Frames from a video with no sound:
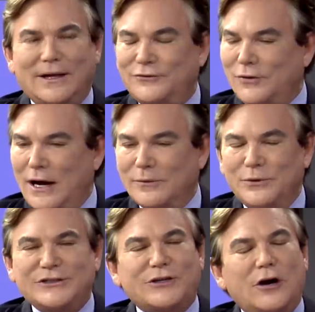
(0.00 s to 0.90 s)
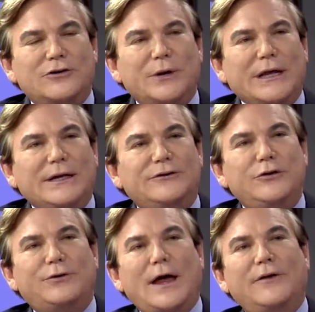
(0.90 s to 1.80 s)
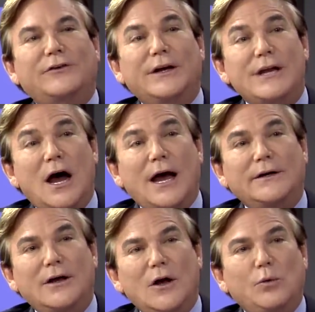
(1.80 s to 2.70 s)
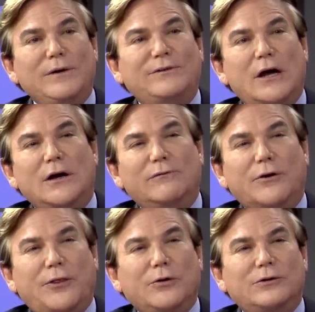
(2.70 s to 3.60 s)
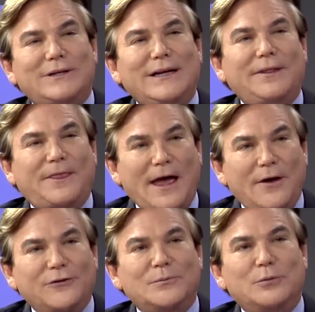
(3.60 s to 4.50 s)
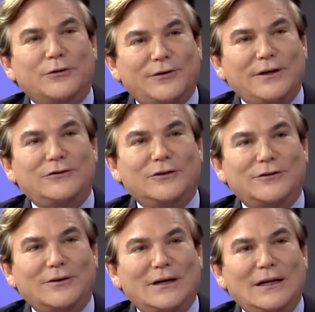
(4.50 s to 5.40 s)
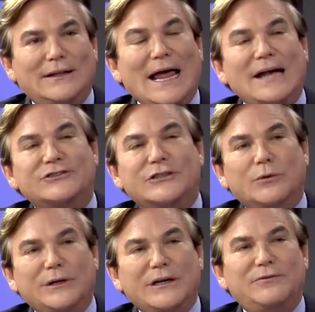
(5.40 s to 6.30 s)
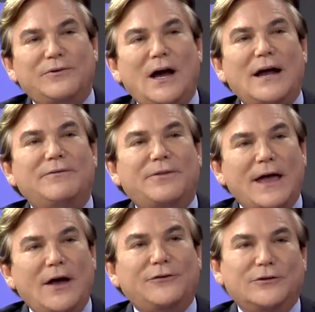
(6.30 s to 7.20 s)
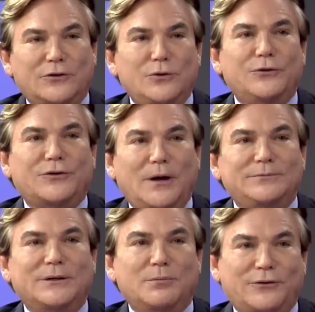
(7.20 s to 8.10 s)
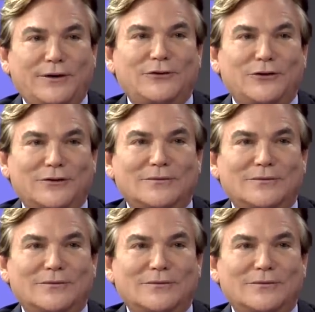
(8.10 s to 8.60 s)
That's right. We started doing it in 2009. We've done over 13,000 procedures. Last year we did 5,000 cool sculpting procedures.